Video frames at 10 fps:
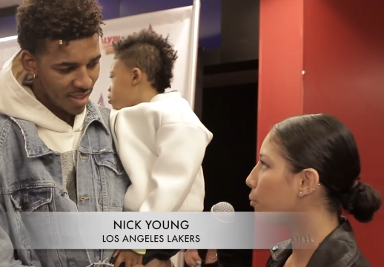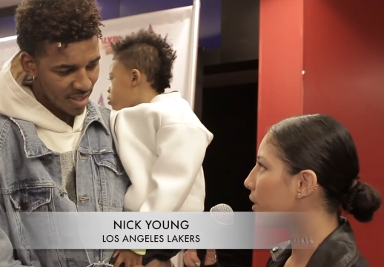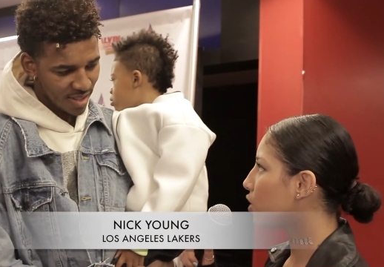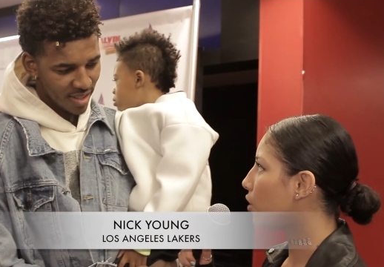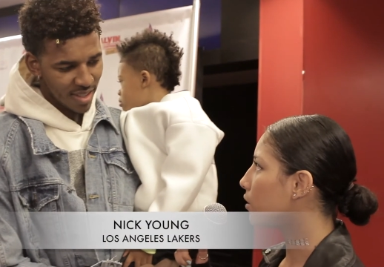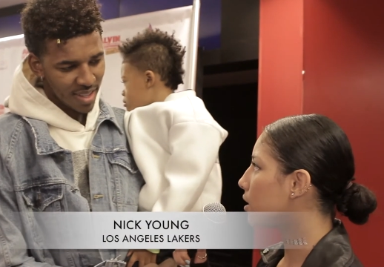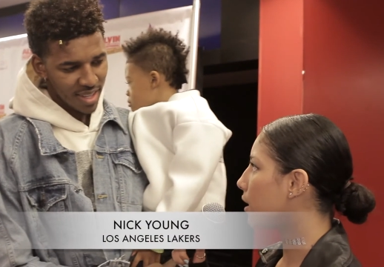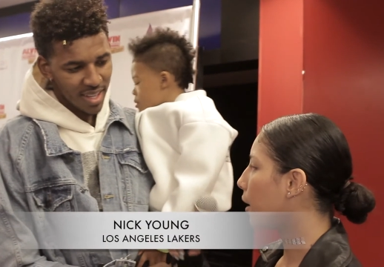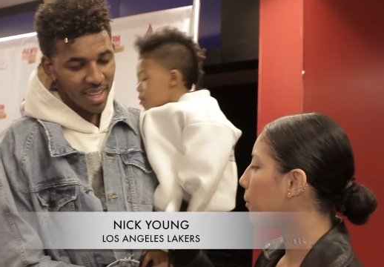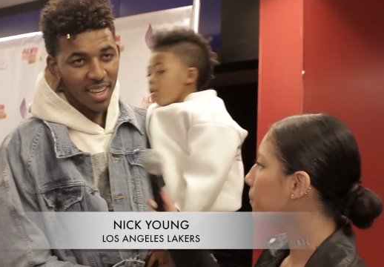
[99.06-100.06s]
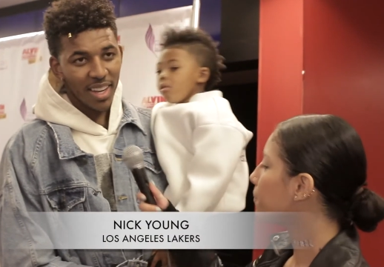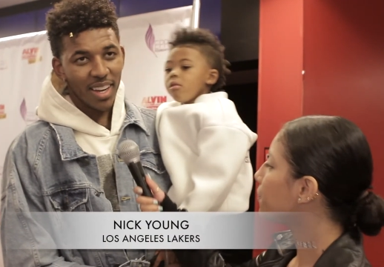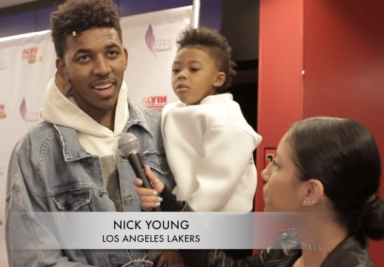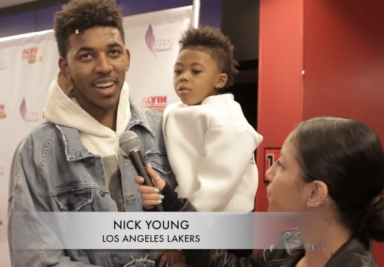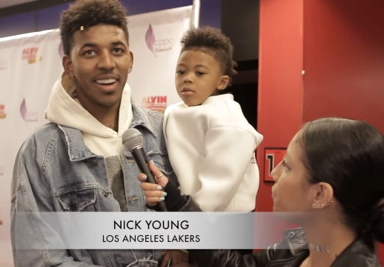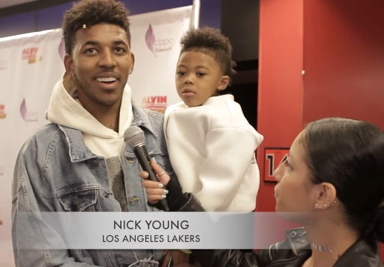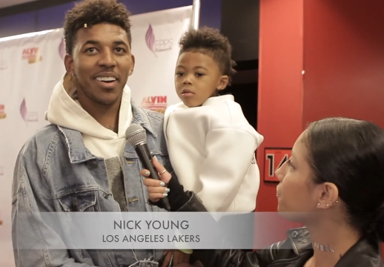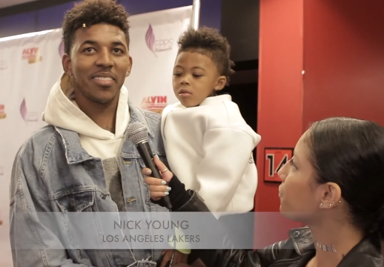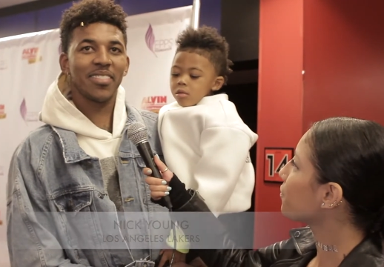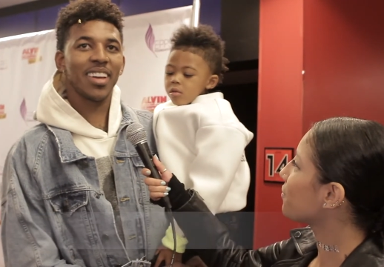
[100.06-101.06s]
Speaker 1: brings you out today?
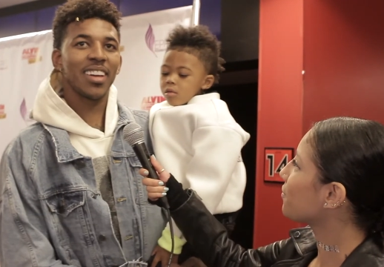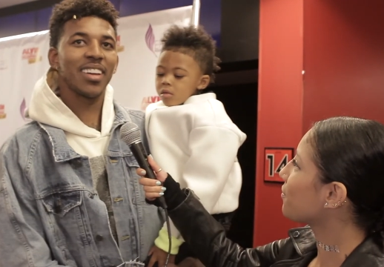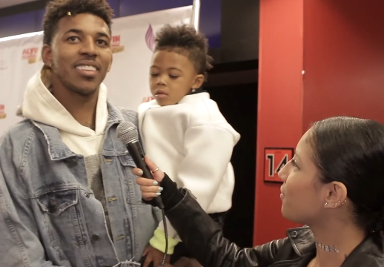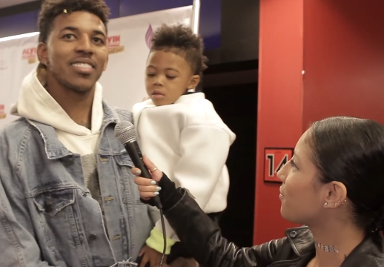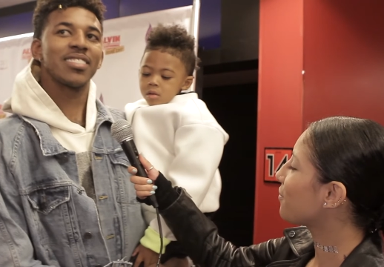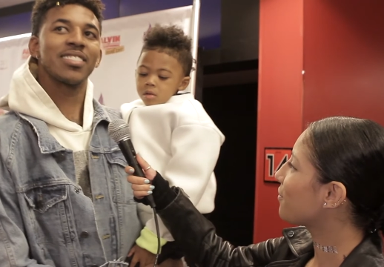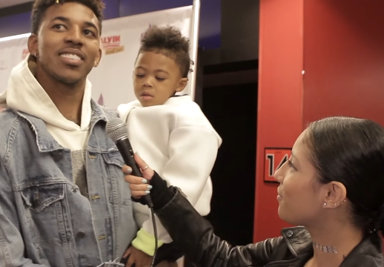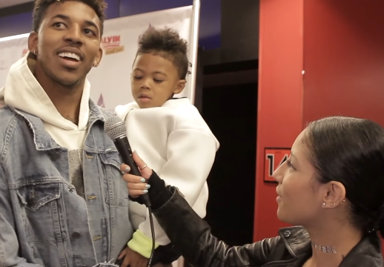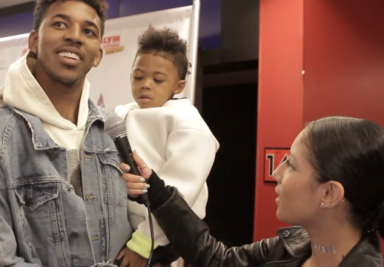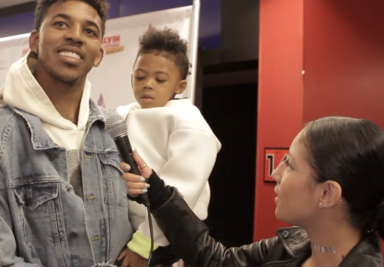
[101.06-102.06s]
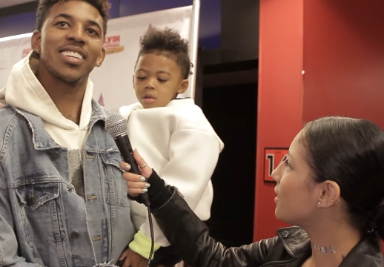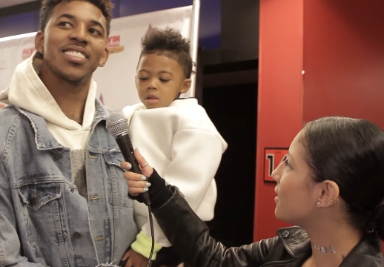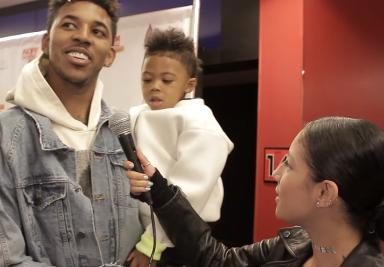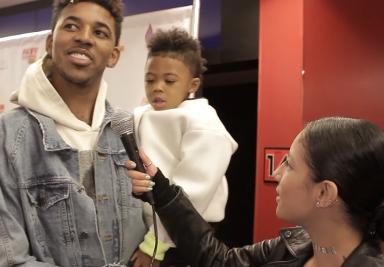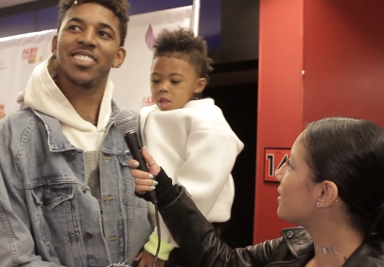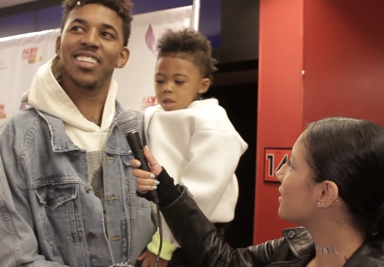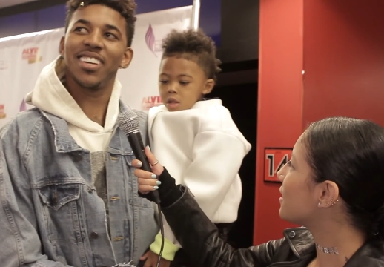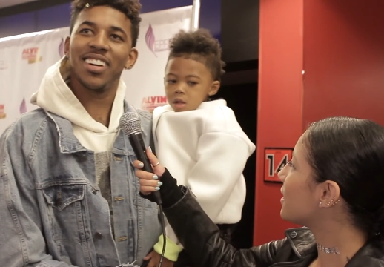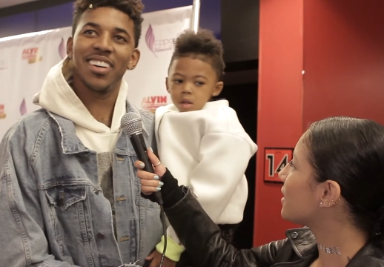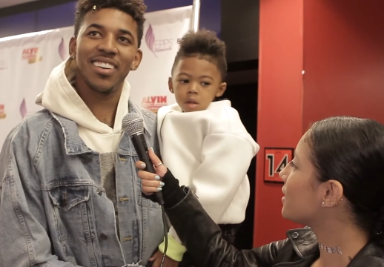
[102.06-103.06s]
Speaker 2: Oh, man, got a chance to go see
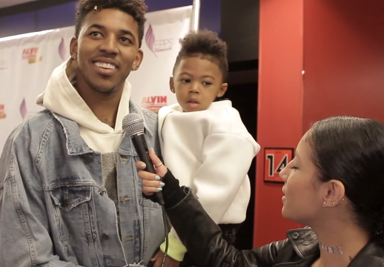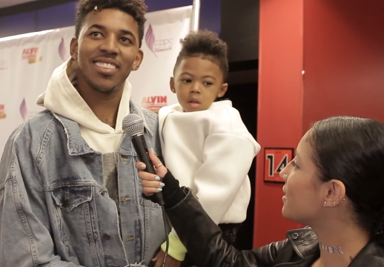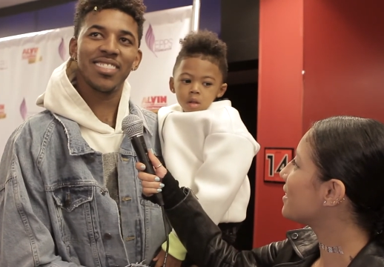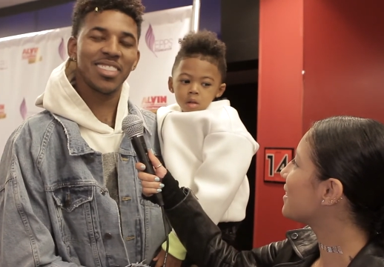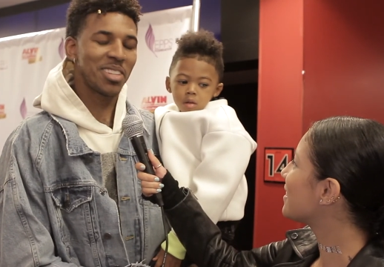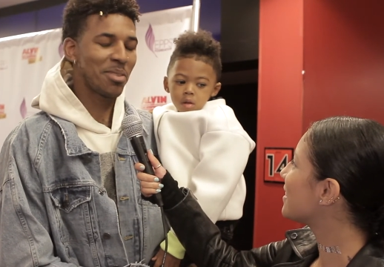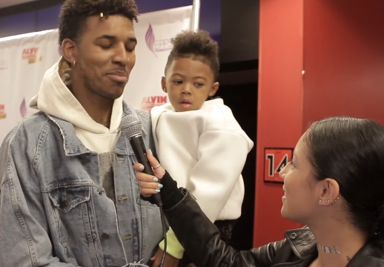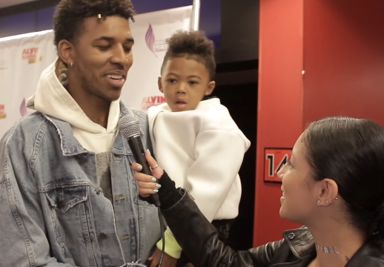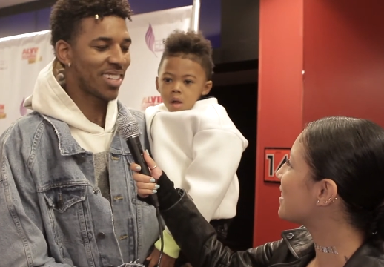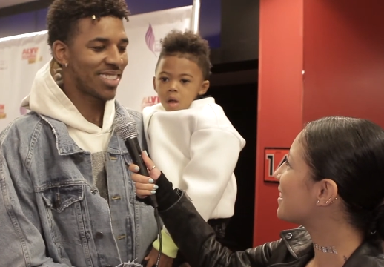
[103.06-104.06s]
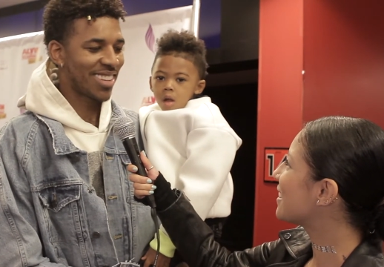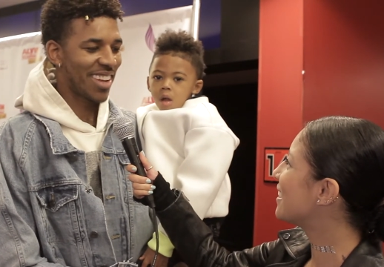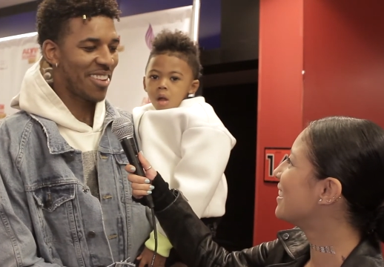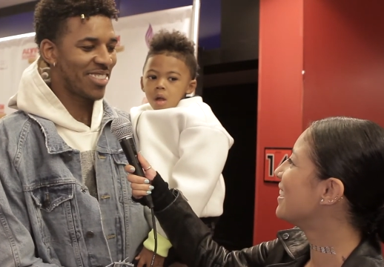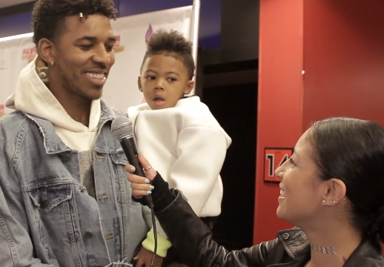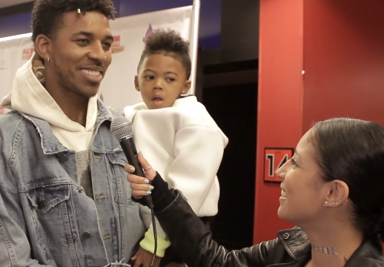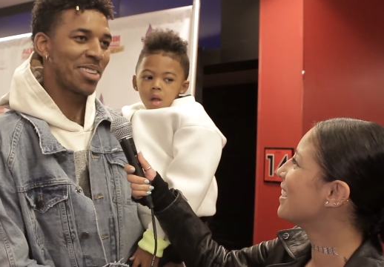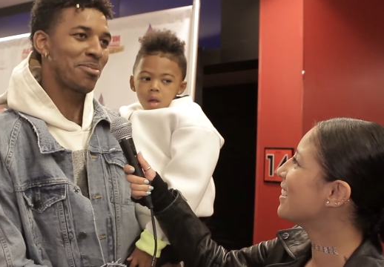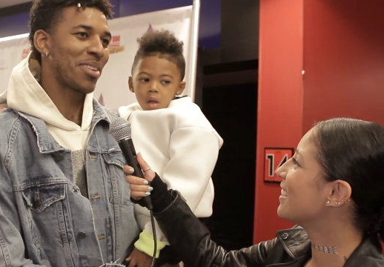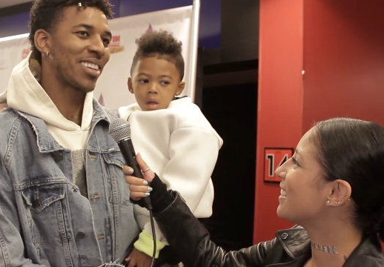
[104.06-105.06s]
the Chipmunks, you know, Alvin and the
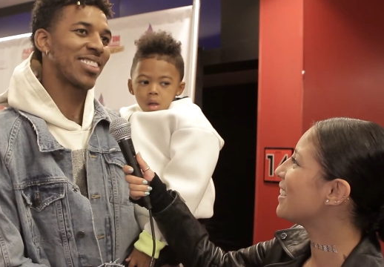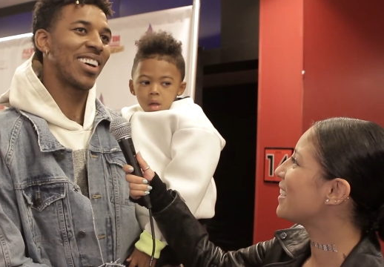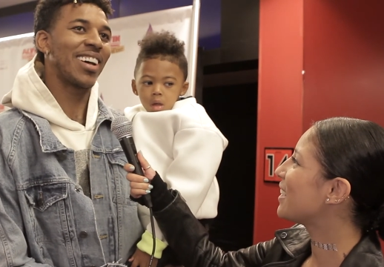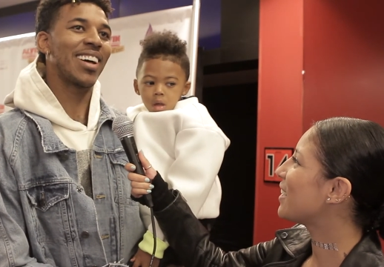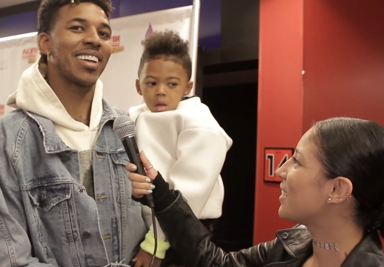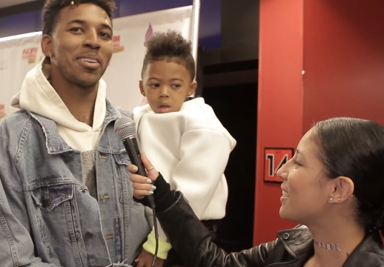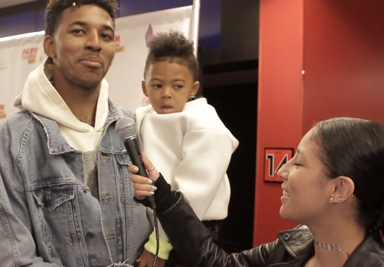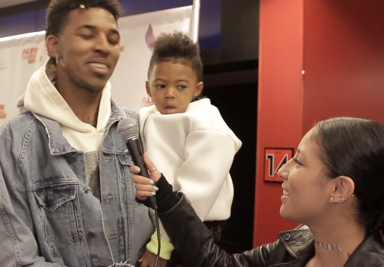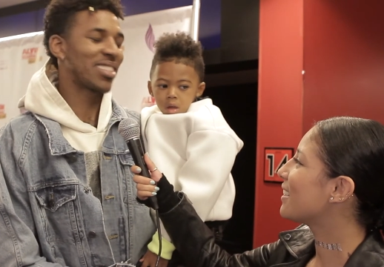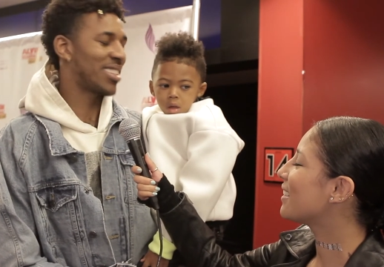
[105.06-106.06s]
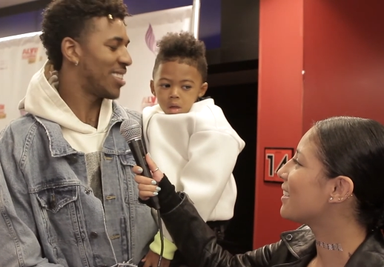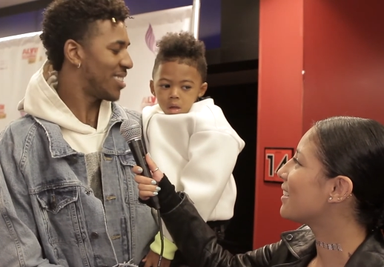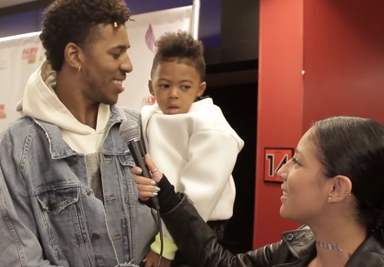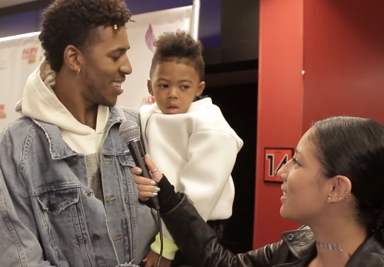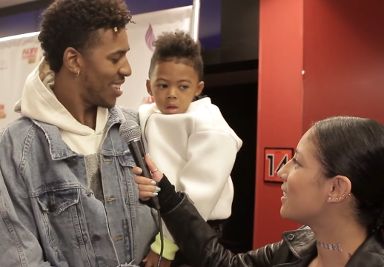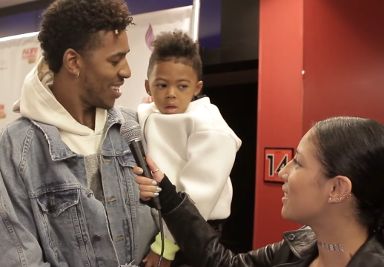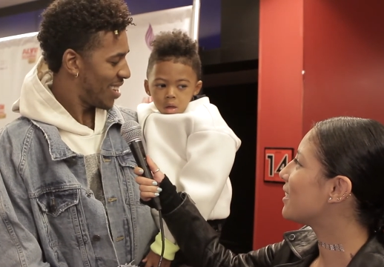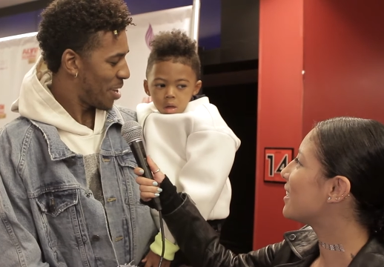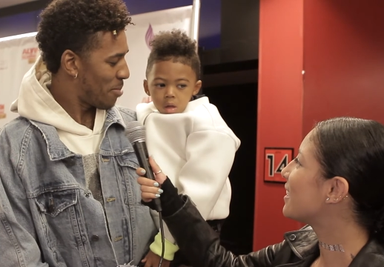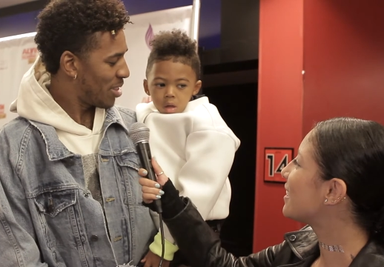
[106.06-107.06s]
Chipmunks, so I couldn't miss this.
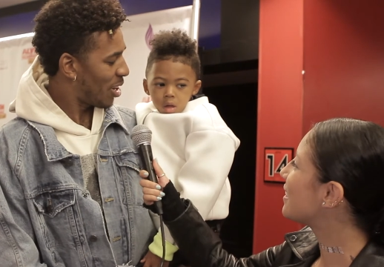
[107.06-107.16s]
He's been